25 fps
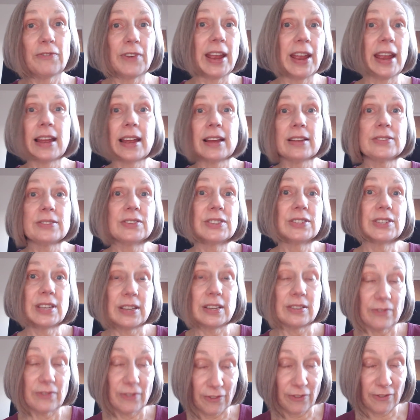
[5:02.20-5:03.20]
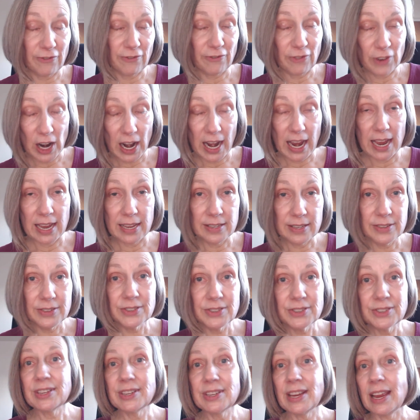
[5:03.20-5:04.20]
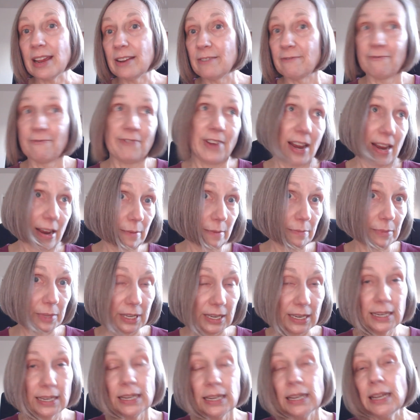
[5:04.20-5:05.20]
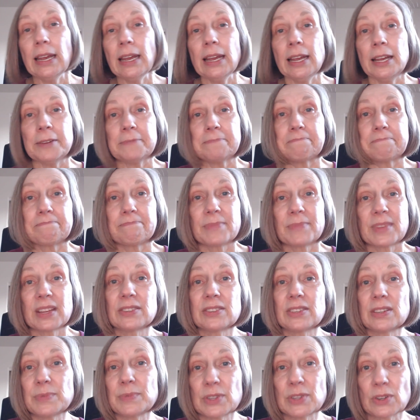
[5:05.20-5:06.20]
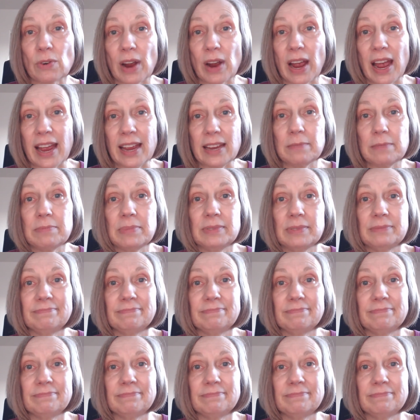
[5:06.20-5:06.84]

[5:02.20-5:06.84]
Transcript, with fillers: fans and friends and family subscribe,